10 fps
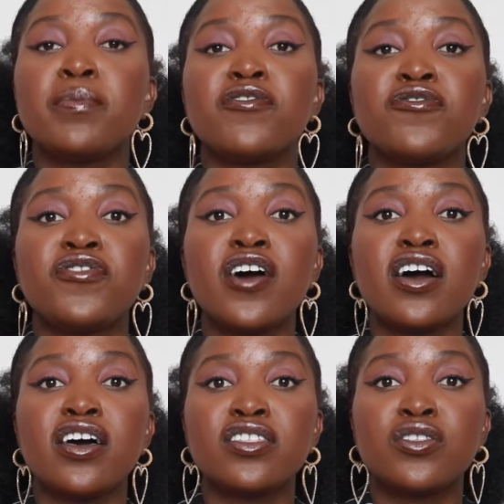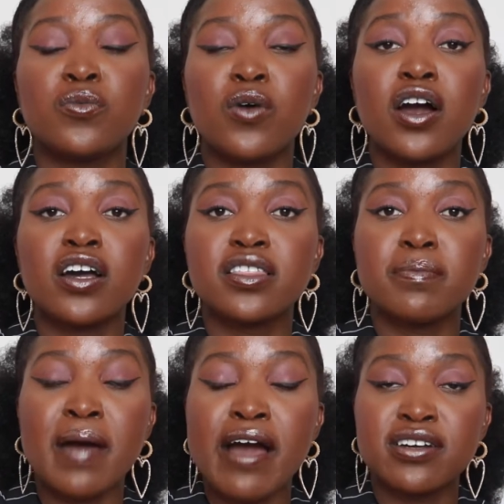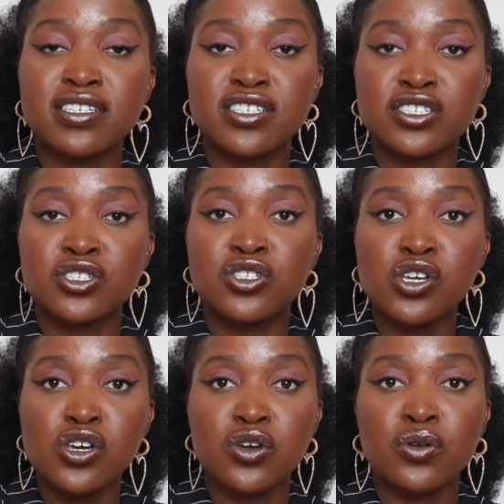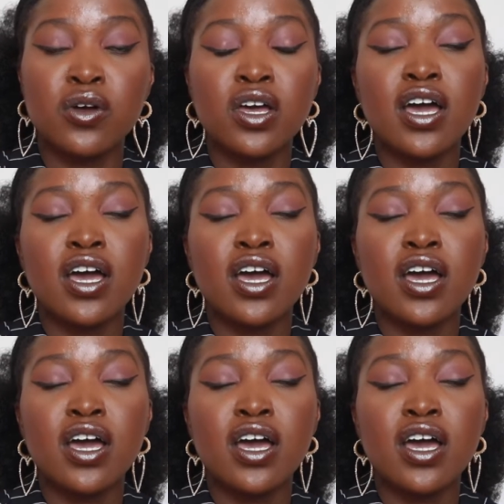preferred the work that barristers do.